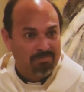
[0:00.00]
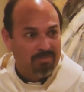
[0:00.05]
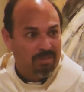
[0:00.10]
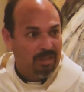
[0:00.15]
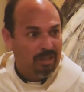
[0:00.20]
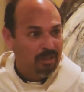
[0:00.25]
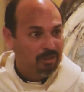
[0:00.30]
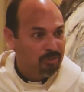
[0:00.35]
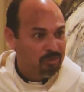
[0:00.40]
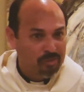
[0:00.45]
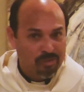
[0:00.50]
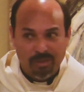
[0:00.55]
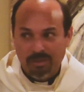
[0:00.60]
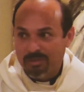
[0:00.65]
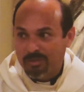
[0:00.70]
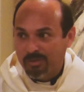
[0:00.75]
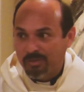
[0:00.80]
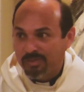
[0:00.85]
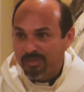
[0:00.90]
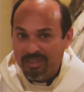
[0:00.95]
our
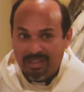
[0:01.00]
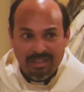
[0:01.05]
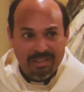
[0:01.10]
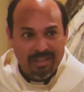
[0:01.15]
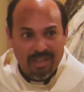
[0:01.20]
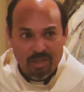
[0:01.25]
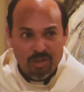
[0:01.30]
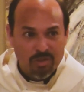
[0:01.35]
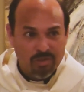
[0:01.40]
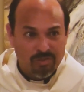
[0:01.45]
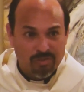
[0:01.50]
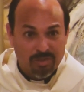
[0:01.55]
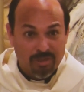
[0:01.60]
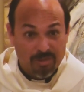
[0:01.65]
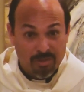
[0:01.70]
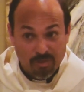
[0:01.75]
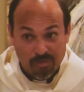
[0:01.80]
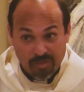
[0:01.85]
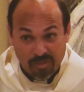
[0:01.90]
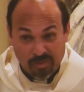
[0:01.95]
circles, in Ignatian
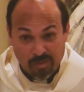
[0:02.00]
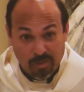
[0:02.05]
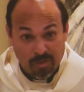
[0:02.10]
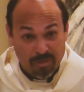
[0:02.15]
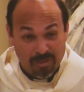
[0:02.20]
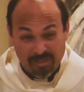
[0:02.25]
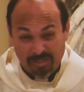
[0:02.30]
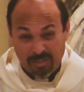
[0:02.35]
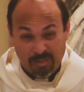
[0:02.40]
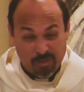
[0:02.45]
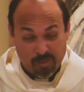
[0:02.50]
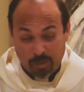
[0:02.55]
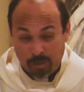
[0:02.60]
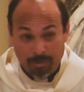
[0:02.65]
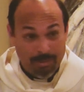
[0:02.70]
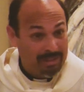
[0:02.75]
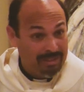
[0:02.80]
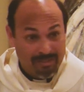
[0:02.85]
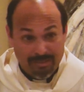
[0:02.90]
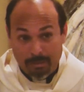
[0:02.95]
circles, eternal
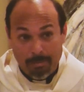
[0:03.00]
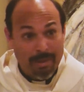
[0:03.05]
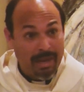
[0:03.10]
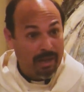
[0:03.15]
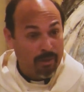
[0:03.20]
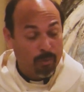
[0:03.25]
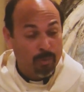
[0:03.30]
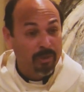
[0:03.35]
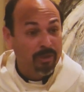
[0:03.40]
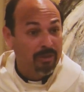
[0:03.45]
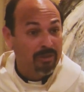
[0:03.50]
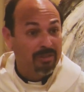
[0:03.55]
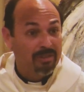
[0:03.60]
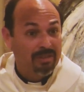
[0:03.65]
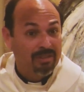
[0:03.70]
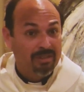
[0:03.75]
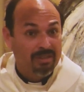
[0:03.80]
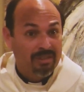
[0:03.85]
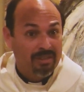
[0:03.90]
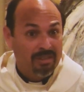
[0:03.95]
discernment is a bad word.
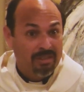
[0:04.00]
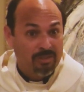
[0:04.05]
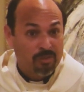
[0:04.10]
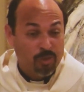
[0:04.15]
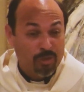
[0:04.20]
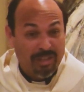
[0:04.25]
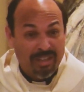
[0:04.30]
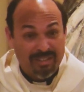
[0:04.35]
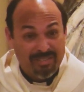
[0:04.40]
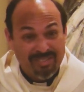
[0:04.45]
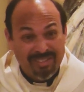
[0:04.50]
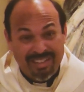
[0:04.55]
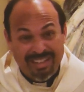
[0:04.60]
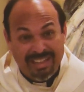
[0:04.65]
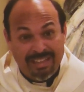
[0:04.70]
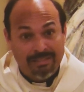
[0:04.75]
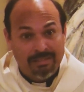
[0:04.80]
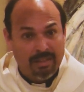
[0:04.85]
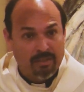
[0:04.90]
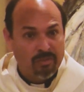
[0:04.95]
So quiere decir
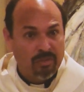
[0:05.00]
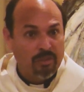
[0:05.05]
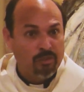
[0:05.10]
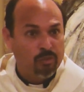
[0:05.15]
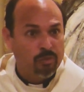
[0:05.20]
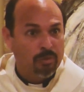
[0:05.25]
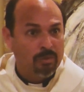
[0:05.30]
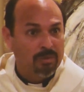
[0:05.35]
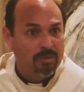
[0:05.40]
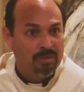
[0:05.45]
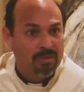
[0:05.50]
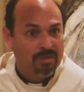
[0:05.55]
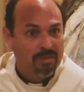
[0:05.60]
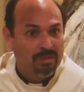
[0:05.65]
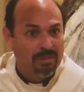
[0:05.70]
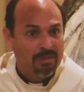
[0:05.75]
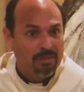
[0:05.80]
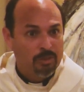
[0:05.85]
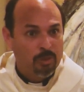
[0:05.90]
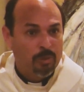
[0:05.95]
indeciso.
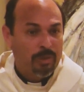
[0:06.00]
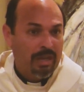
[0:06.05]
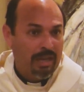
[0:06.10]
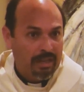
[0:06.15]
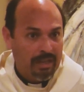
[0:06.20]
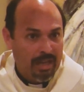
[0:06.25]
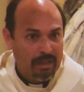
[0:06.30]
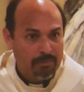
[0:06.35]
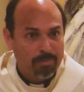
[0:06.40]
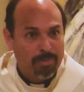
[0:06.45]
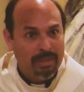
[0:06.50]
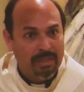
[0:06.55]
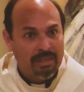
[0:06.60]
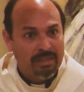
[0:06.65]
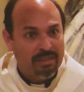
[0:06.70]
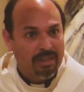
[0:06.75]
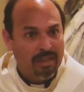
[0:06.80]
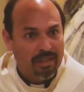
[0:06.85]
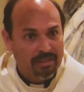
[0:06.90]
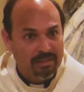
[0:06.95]
You cannot
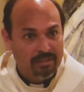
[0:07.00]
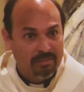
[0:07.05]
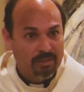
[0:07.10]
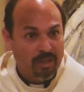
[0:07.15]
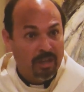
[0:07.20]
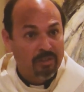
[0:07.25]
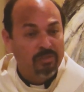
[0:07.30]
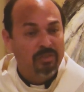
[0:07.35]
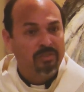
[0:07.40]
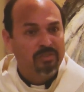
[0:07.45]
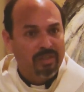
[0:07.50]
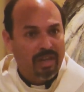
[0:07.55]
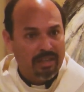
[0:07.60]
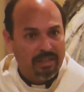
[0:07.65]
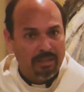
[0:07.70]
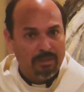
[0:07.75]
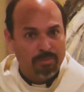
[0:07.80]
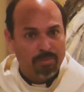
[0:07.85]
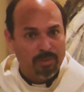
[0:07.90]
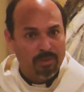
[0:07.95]
be an
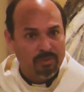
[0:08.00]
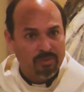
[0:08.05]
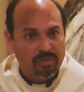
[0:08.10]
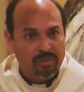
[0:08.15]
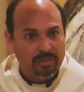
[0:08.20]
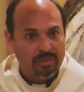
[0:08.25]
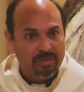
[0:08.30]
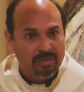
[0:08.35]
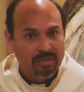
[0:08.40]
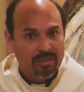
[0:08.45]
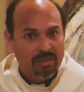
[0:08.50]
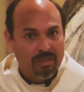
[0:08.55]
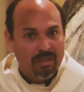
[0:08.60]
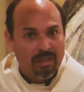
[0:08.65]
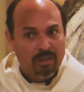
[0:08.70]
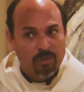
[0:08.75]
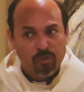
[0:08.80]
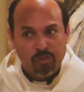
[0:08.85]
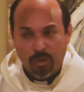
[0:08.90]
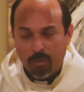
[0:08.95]
undecided person.
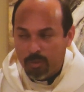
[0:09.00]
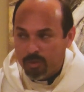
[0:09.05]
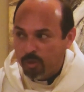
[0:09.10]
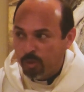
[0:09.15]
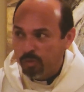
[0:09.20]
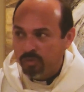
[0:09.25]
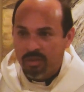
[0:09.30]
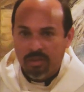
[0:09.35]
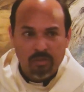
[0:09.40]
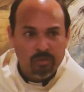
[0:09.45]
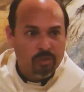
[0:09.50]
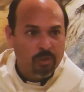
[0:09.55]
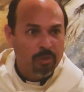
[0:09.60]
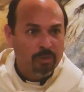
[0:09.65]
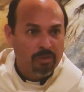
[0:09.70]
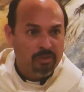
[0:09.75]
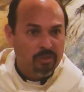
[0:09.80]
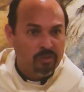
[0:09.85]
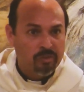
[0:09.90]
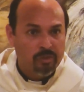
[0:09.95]
Someone who's in
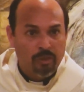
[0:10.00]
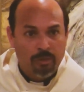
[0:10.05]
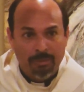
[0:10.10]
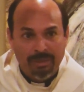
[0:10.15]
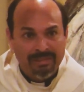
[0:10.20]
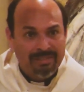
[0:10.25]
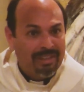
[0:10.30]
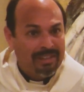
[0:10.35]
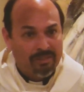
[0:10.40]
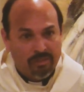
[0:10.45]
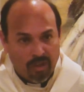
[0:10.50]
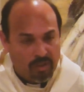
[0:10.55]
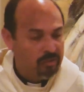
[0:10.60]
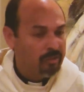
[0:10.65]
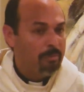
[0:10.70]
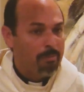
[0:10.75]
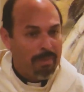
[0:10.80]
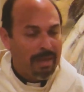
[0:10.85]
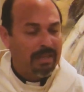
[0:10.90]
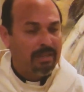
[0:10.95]
eternal discernment then
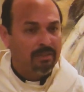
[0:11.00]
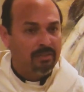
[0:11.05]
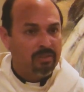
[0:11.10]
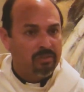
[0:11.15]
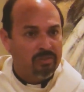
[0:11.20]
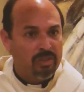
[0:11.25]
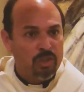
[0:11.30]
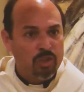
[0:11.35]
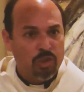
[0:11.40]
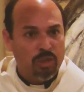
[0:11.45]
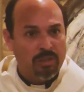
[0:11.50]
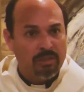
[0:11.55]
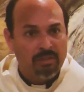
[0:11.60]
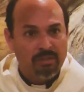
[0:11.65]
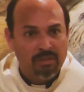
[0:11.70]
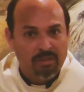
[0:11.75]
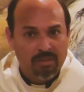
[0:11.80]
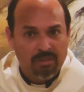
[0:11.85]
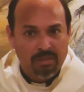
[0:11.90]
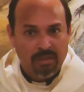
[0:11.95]
doesn't make a decision.
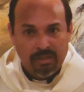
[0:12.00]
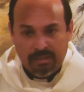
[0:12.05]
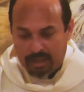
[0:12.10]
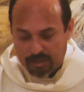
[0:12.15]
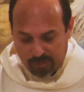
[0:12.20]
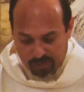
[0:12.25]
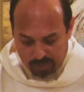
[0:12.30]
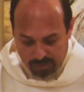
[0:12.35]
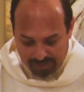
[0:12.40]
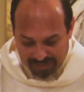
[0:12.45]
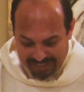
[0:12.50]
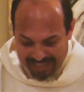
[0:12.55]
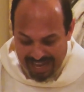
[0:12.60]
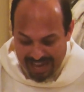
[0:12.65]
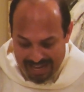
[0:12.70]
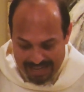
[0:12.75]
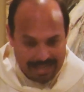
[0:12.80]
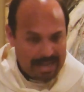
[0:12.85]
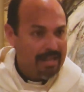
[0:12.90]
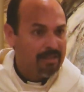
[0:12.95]
And that's certainly
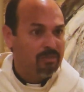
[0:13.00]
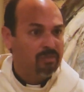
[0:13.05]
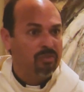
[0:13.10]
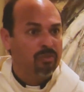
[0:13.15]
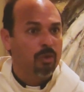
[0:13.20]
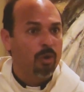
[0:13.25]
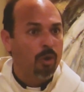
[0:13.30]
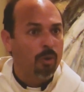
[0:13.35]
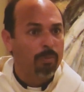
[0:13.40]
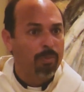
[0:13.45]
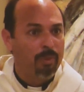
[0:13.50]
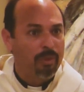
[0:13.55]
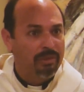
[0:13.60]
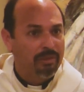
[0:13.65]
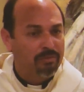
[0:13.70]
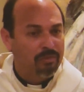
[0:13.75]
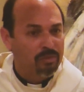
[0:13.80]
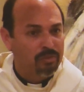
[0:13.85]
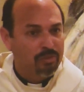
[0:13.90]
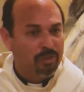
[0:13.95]
against the whole point
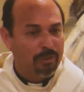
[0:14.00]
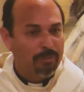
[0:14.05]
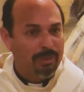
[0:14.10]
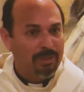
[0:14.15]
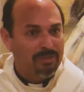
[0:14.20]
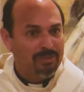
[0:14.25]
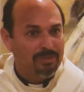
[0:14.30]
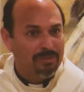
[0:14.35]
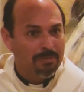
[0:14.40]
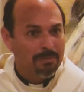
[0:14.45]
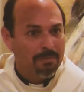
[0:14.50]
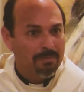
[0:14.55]
of discernment.